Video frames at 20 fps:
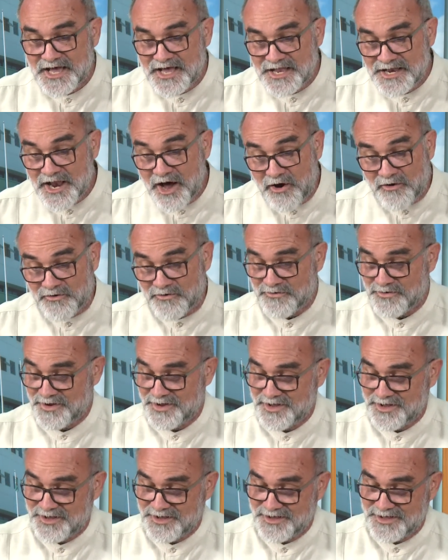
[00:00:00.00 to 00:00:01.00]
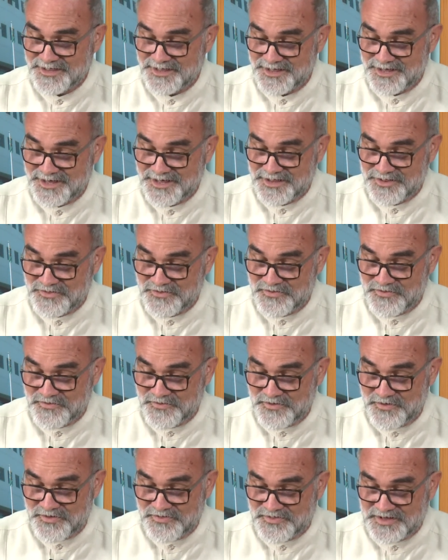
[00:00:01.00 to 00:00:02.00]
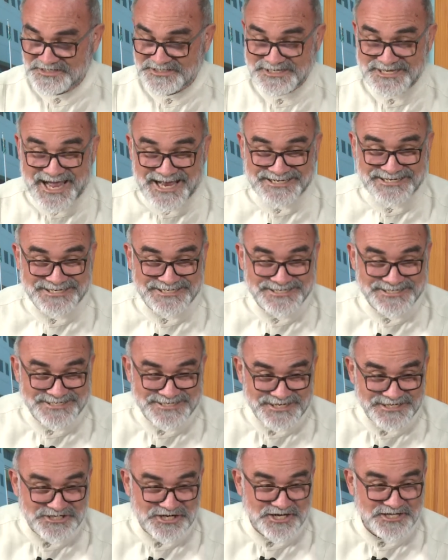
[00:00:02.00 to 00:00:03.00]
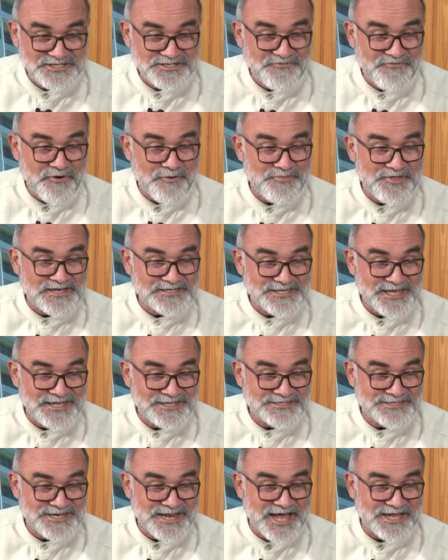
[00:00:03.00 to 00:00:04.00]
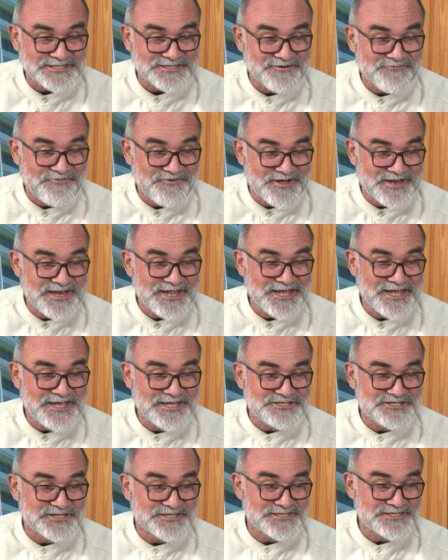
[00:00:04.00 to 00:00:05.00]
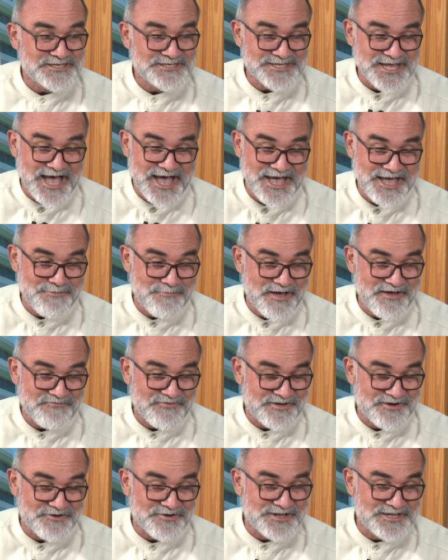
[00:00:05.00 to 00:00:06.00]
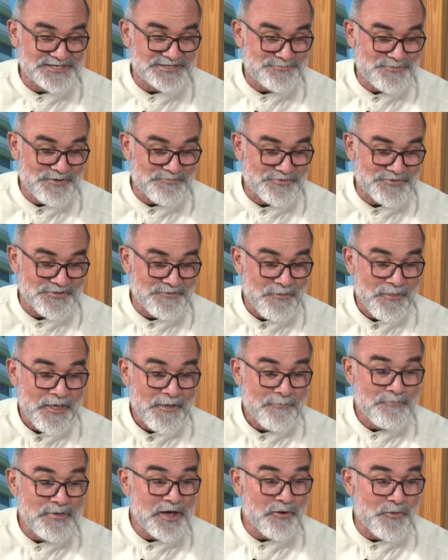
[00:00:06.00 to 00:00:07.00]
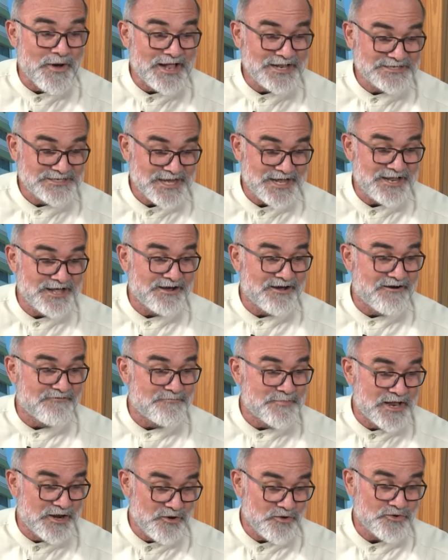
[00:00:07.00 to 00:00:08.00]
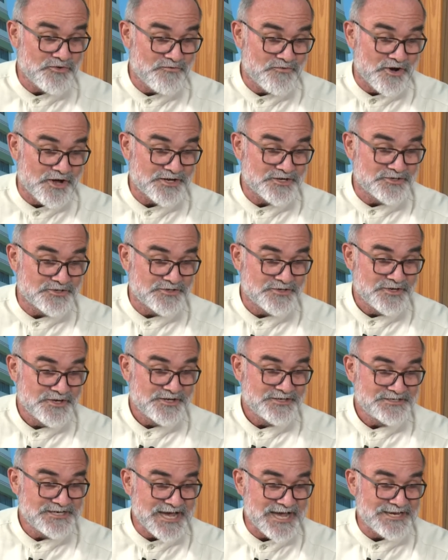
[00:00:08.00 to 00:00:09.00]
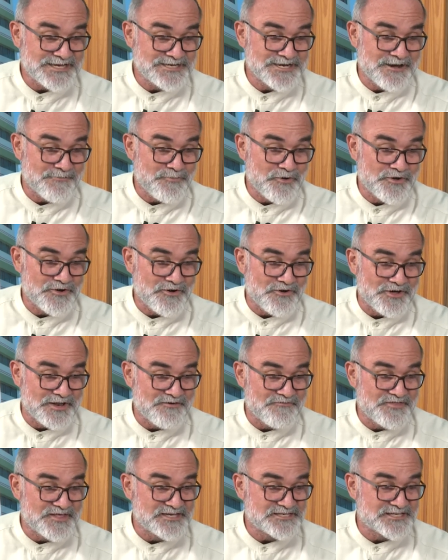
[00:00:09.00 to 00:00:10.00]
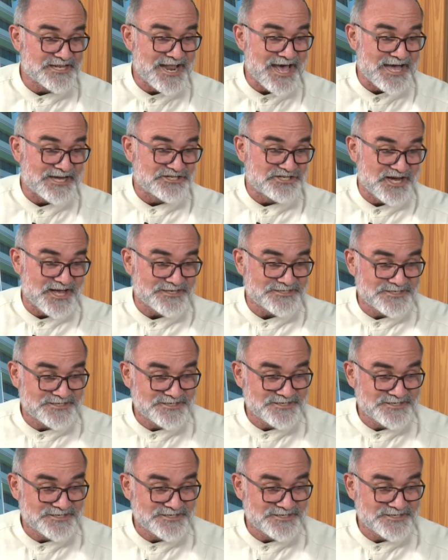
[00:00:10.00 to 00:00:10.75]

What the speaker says: Now, the statisticians from these international funding agencies, IMF and all these people, may well tell the government, look, you've got to tighten up on all of this largesse.